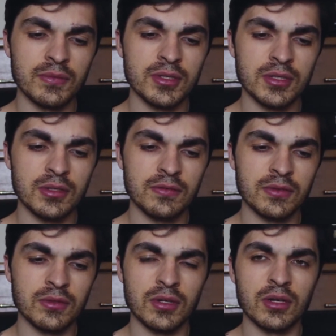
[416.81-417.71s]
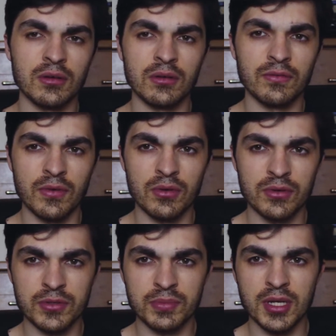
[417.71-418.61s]
myself and critical of
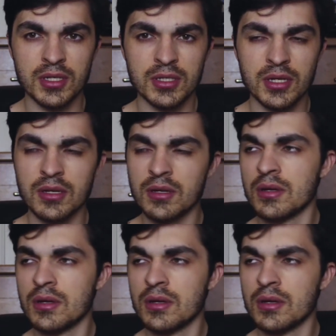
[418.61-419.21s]
others potentially,